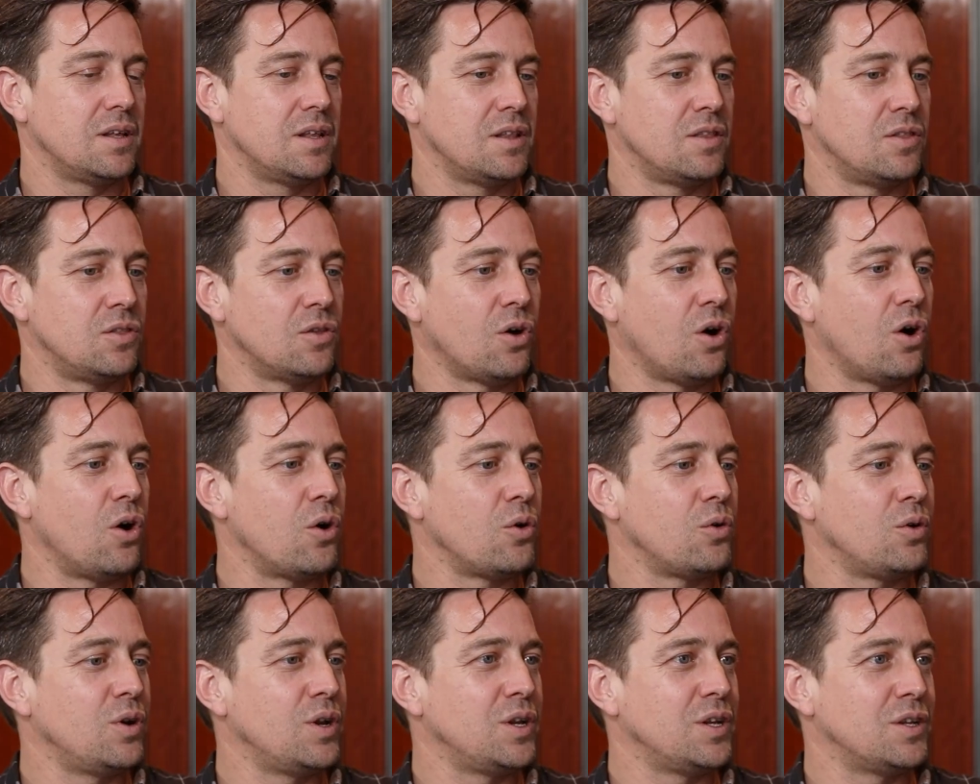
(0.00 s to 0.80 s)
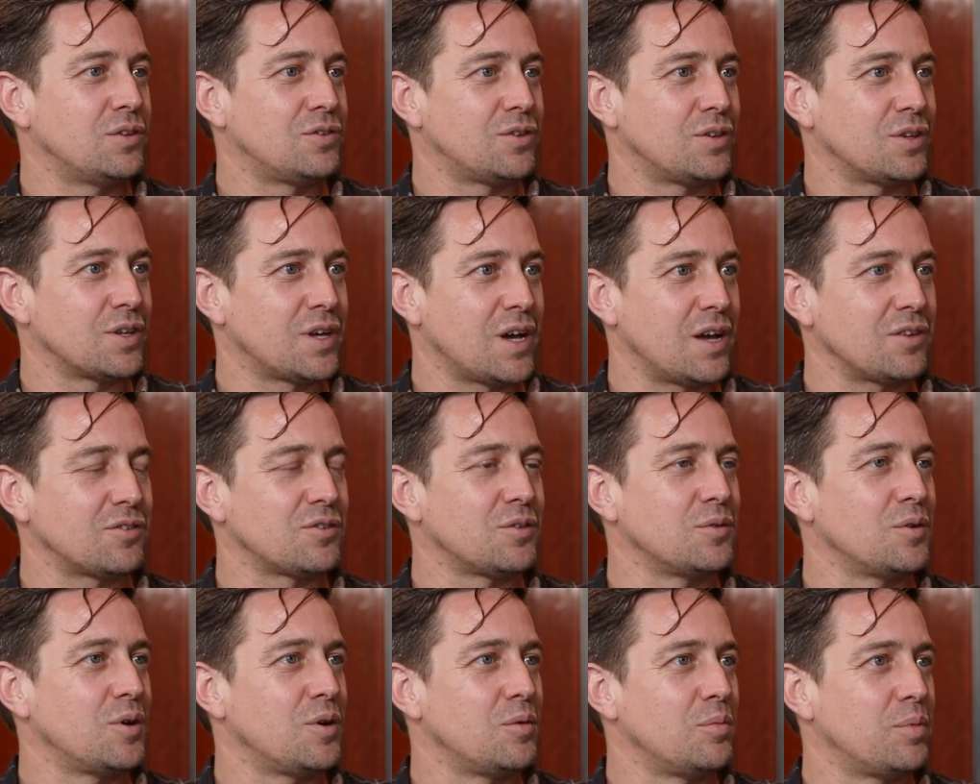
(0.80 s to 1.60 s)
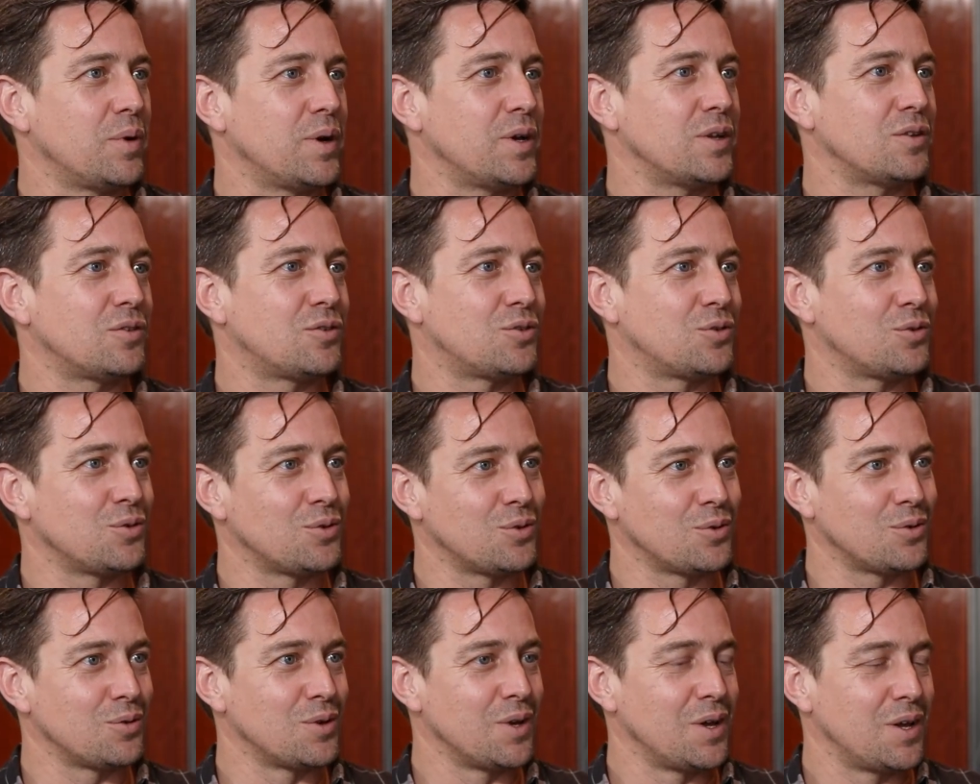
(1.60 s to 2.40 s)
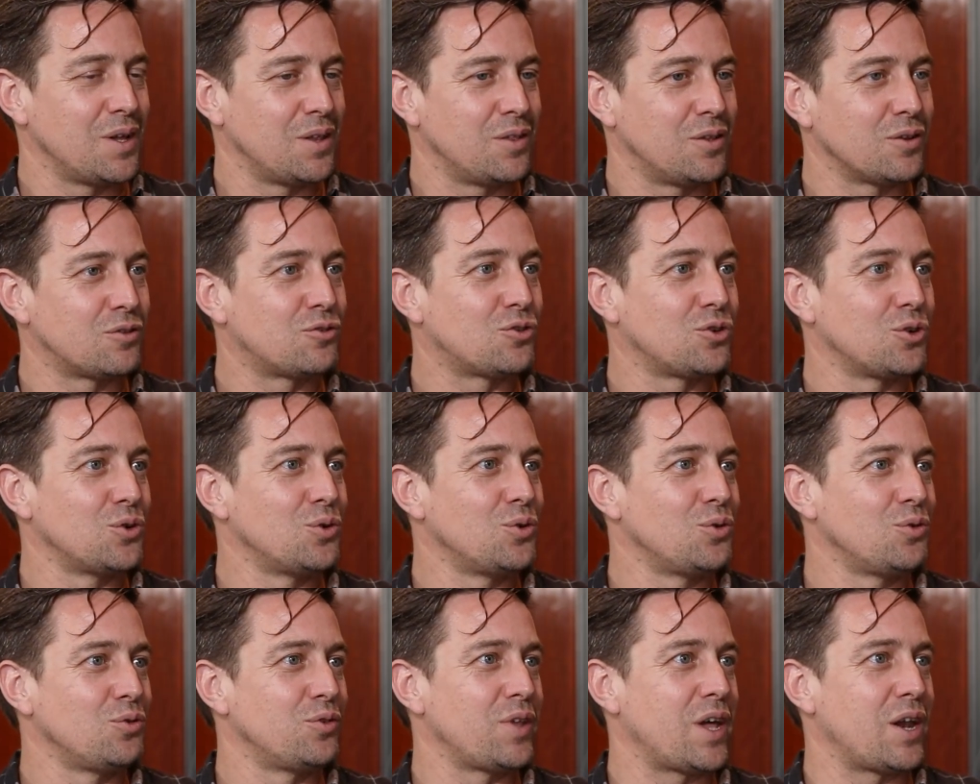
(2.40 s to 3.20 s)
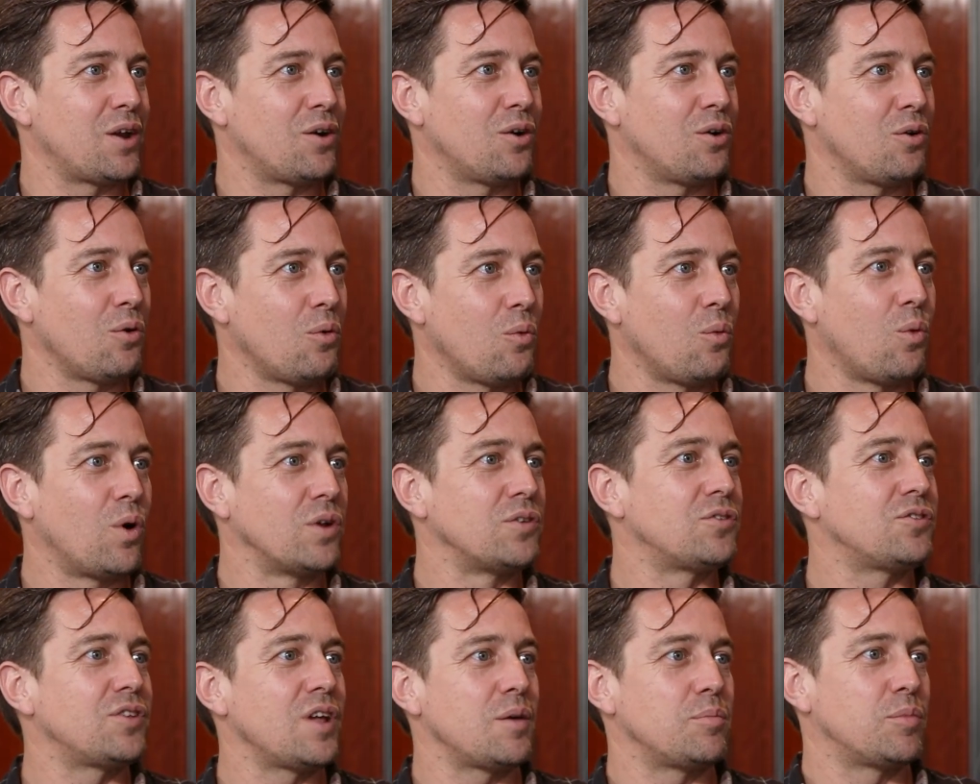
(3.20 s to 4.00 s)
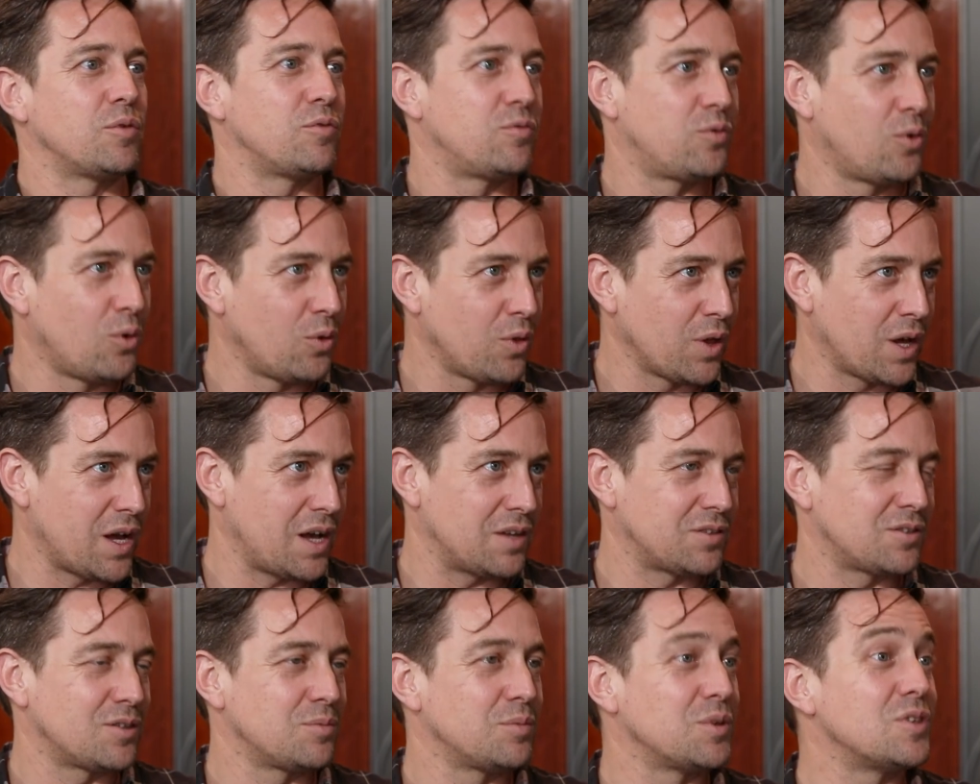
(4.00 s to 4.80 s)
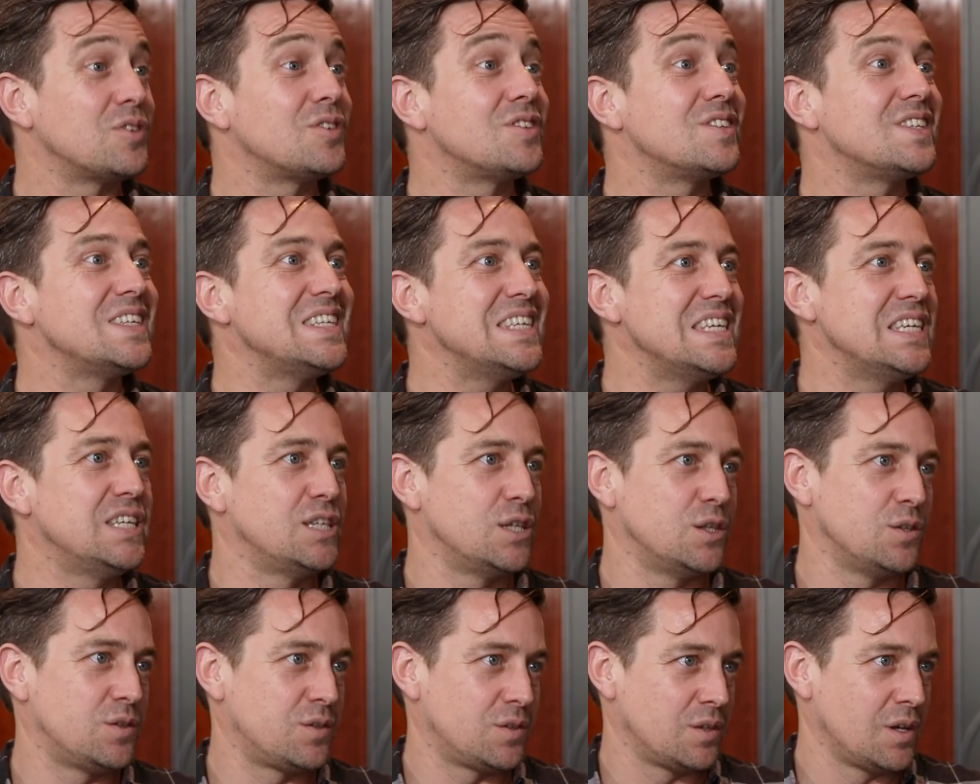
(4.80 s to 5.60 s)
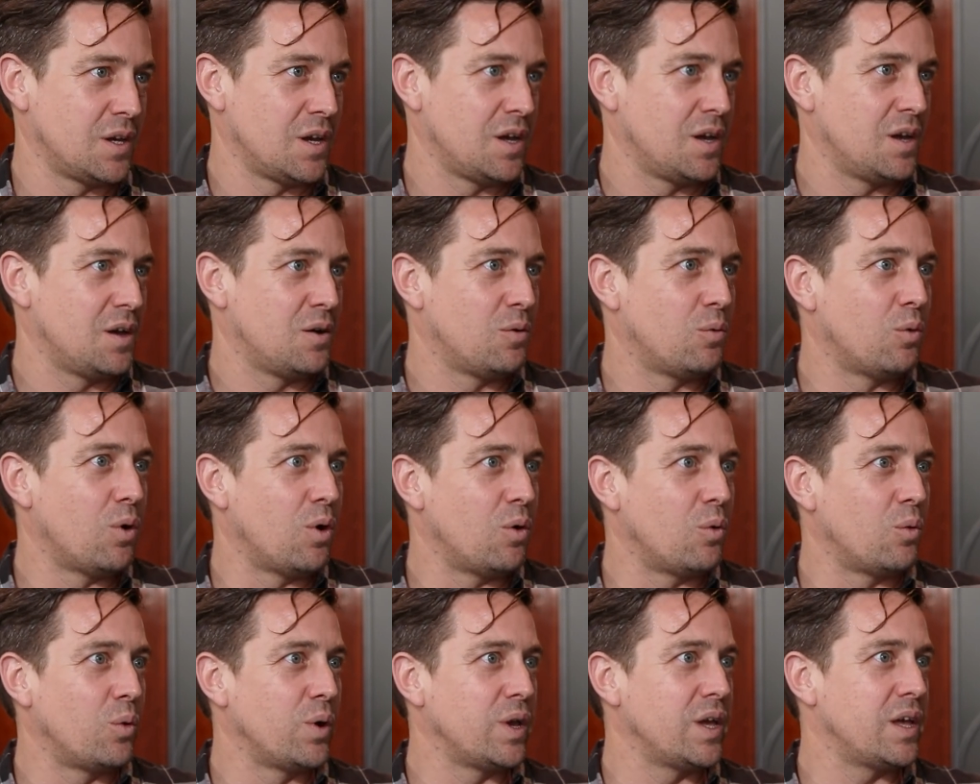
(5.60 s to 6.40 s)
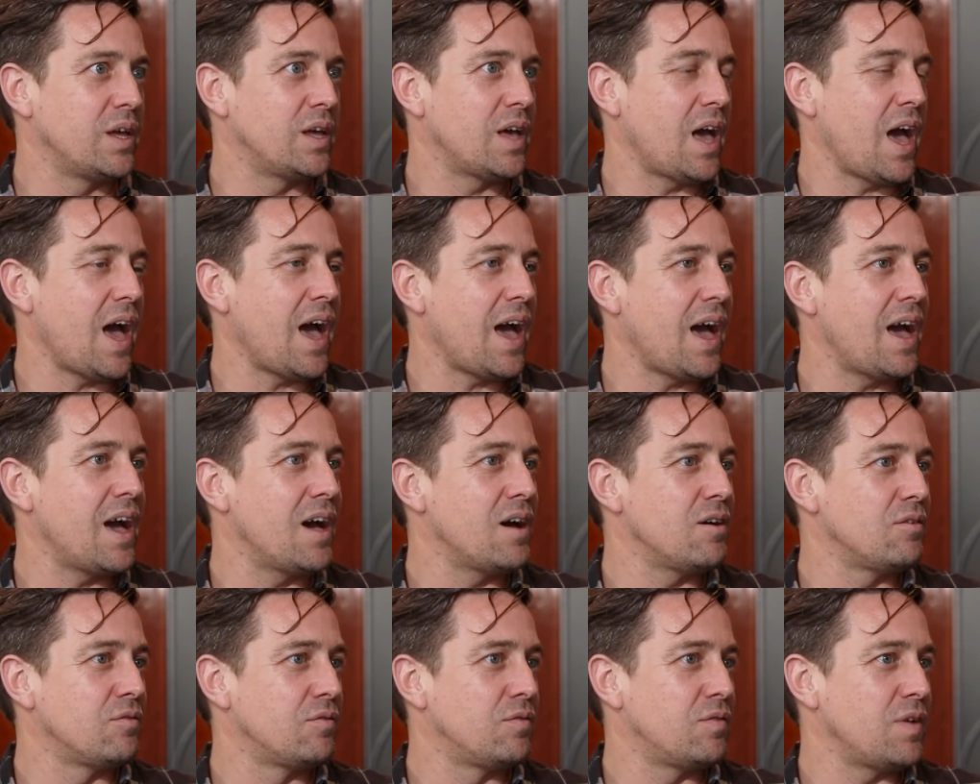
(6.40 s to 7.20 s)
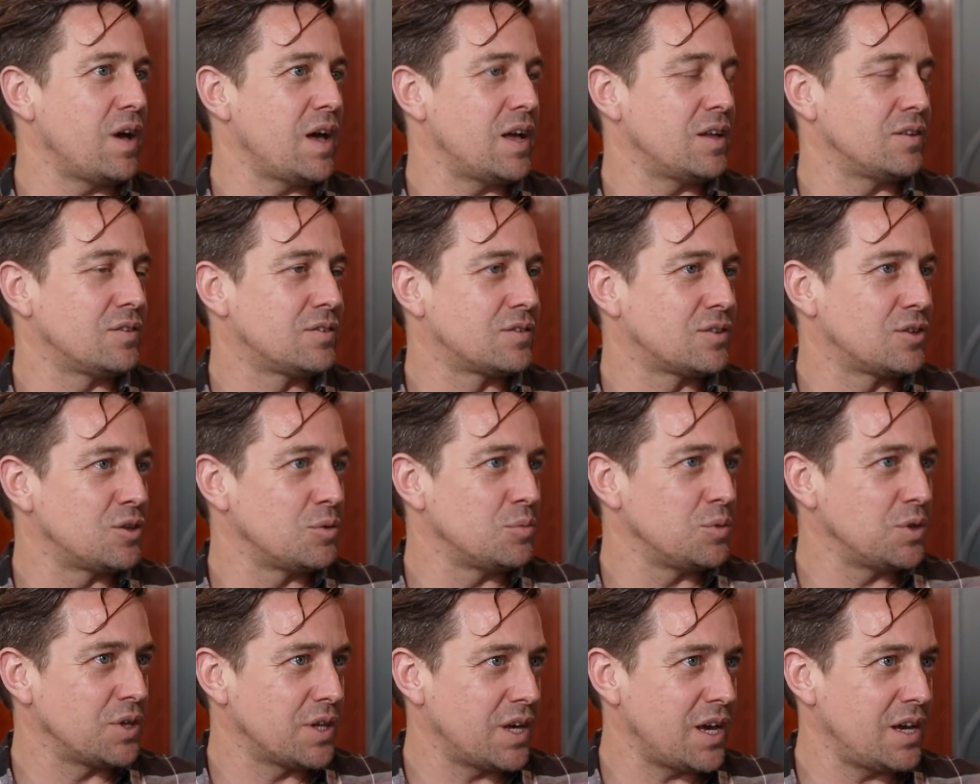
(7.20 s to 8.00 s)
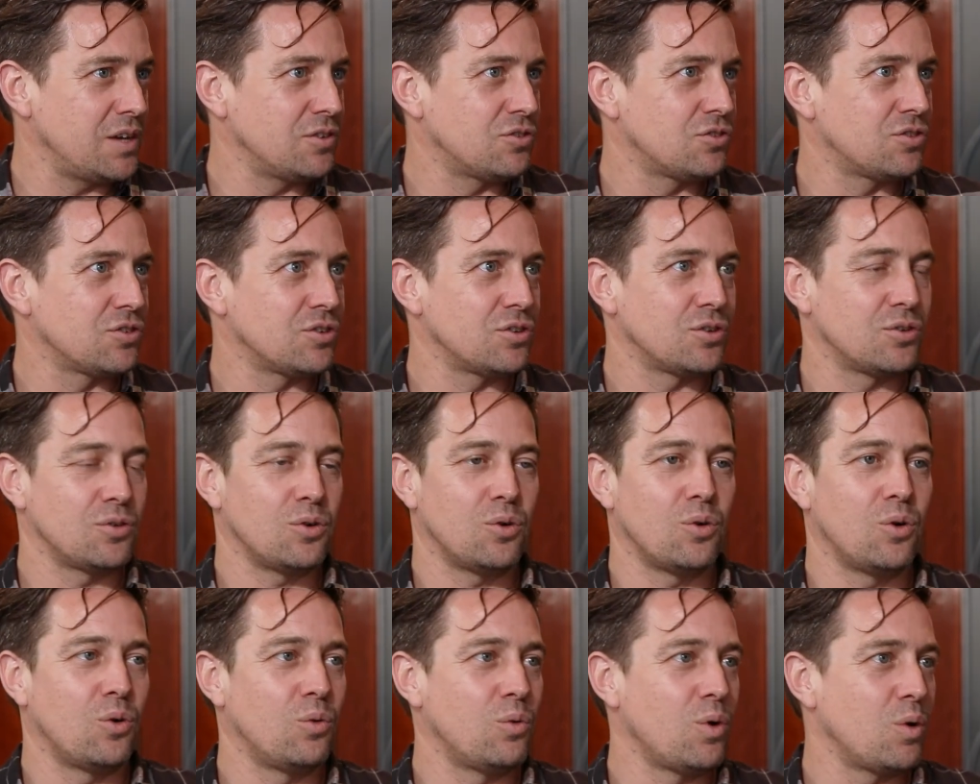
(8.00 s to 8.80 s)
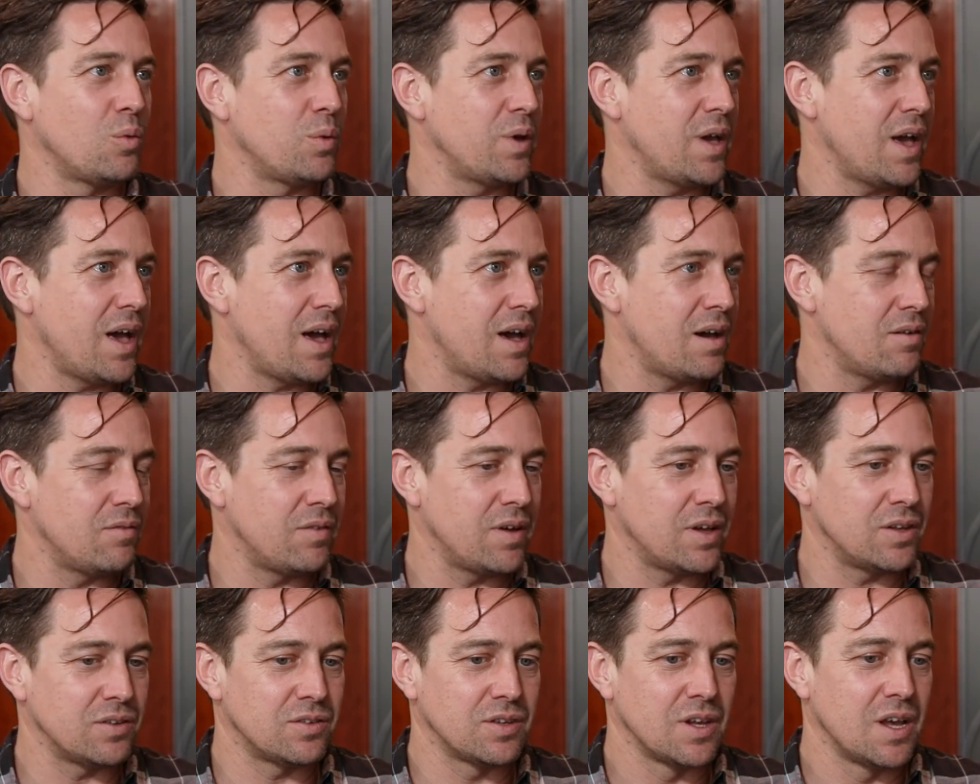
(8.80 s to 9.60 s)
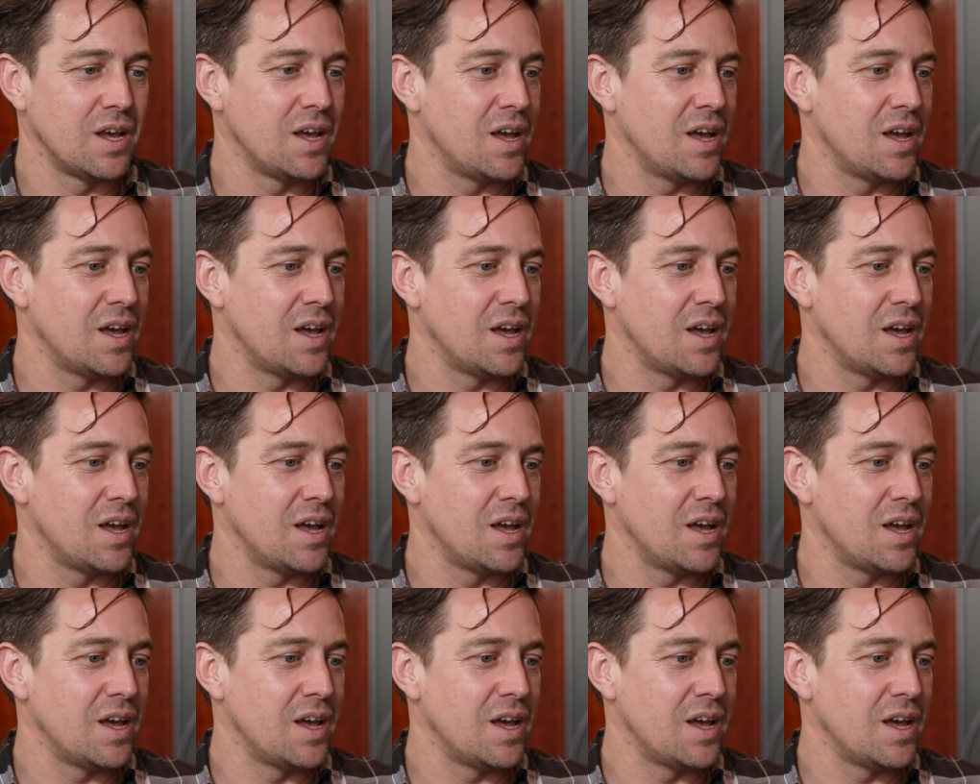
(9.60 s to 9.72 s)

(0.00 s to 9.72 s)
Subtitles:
not only to the customer but to the tools that are one step before the customer sees what we have as communication or what we have as